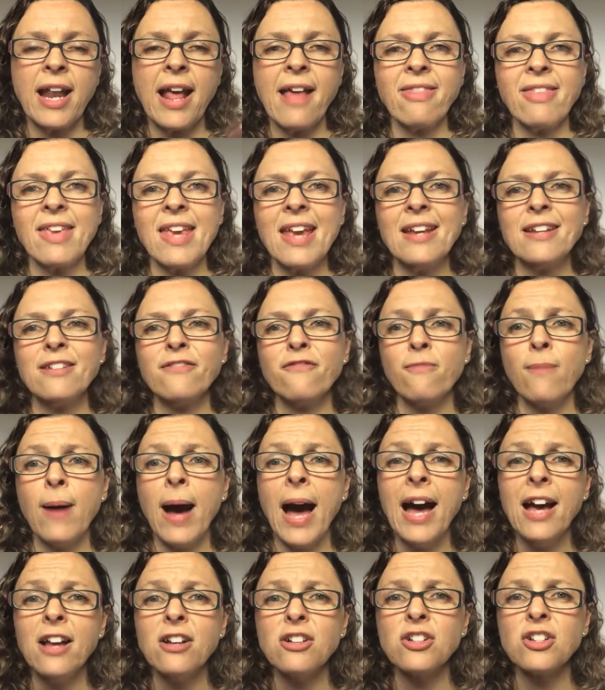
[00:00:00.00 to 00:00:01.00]
At the end of
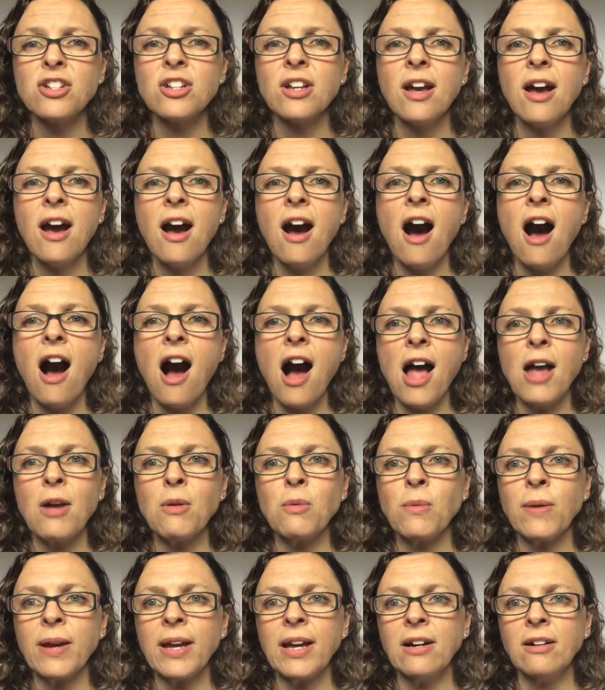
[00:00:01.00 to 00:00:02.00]
March, I
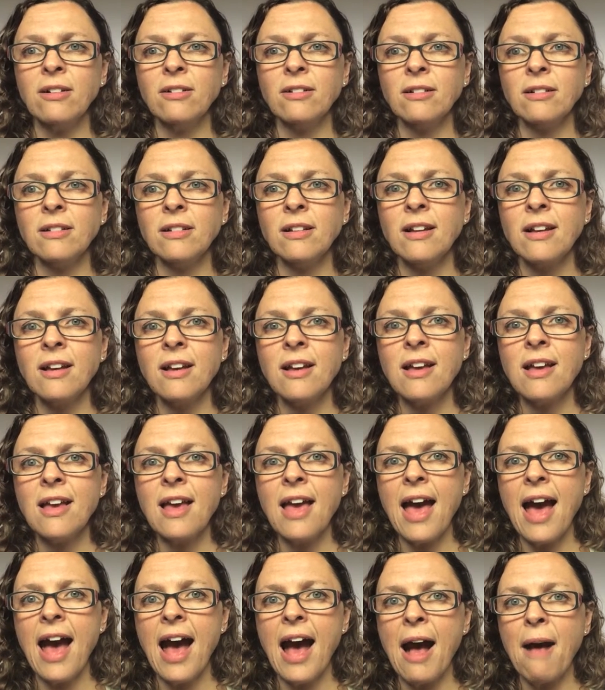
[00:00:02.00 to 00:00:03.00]
will
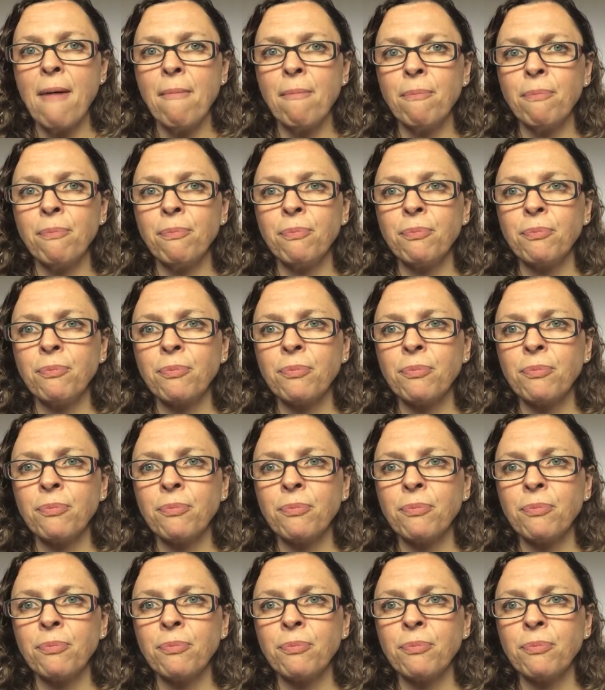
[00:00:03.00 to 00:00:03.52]
draw